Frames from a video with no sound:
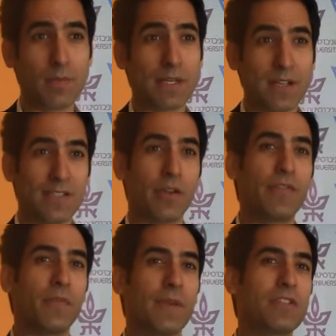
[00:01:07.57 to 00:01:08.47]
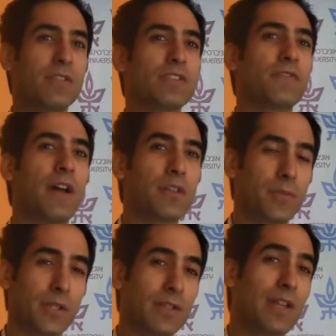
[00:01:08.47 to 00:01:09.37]
because your information is
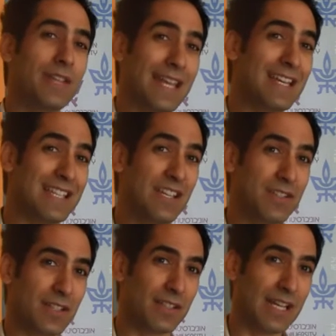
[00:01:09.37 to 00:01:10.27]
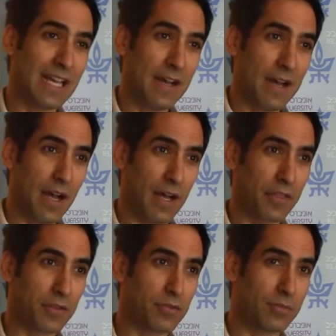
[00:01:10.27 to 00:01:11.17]
valuable and they can use it
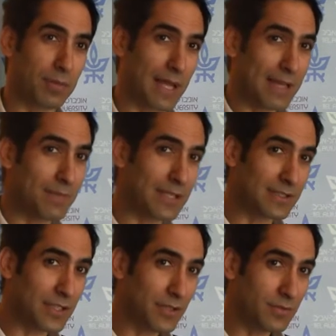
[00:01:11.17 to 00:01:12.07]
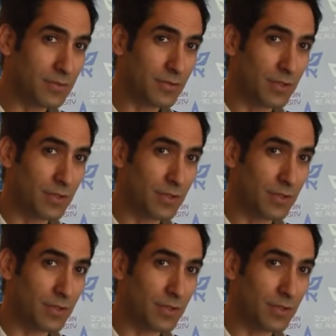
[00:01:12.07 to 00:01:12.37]
either to blackmail you